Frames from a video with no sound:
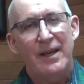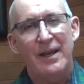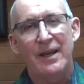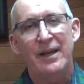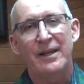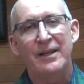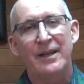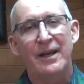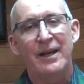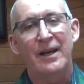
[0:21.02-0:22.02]
and
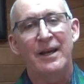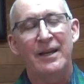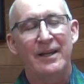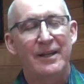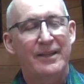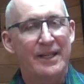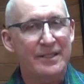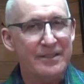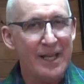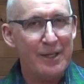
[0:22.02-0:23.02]
the
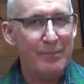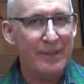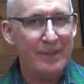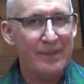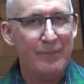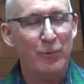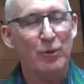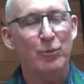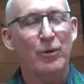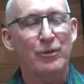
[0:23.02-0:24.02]
excitement. The
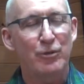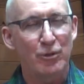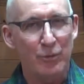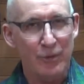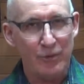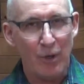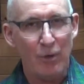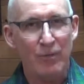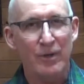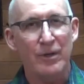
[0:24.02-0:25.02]
World War II was
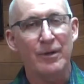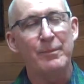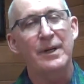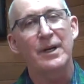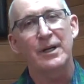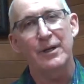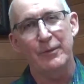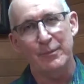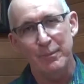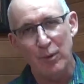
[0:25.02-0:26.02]
over, America
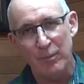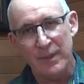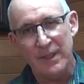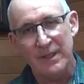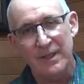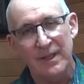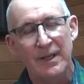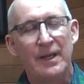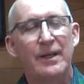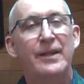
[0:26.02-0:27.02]
was booming,
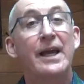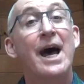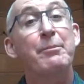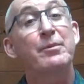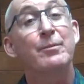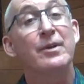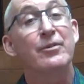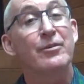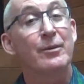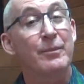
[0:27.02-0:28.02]
the
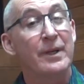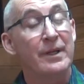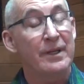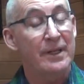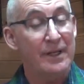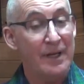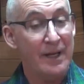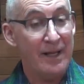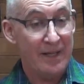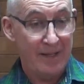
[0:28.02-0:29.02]
optimism and
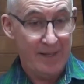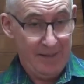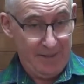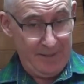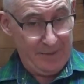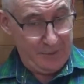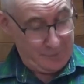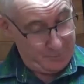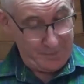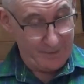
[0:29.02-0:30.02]
the
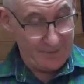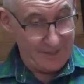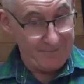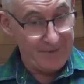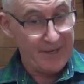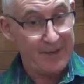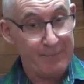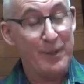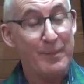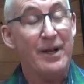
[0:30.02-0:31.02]
spirit of
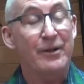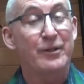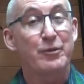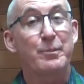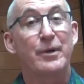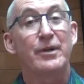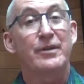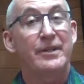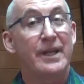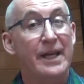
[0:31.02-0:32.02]
the American spirit
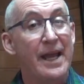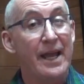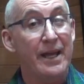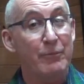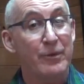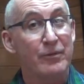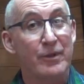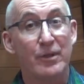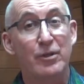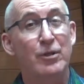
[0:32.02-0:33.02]
that they had was
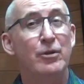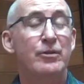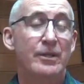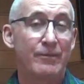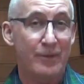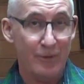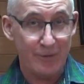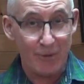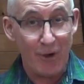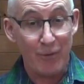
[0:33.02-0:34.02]
a huge
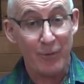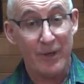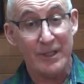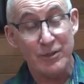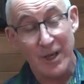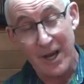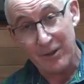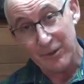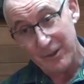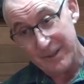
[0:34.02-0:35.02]
influence all throughout our
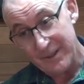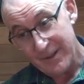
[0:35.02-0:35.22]
childhood.